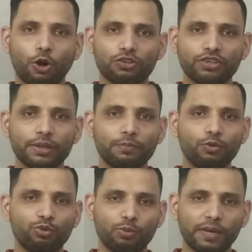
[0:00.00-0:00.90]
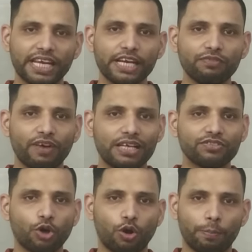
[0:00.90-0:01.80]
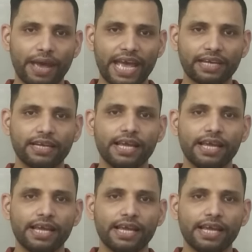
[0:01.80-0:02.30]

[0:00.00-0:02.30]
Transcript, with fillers: also remove duplicate files on Mac